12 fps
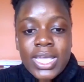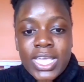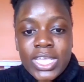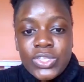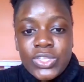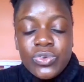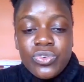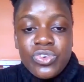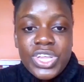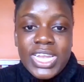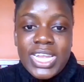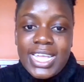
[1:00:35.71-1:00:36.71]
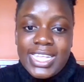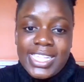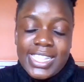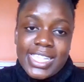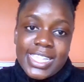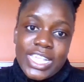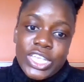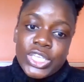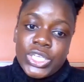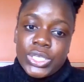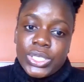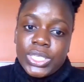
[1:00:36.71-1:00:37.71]
get to realize these
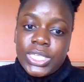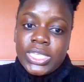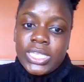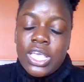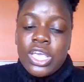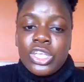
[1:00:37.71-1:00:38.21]
issues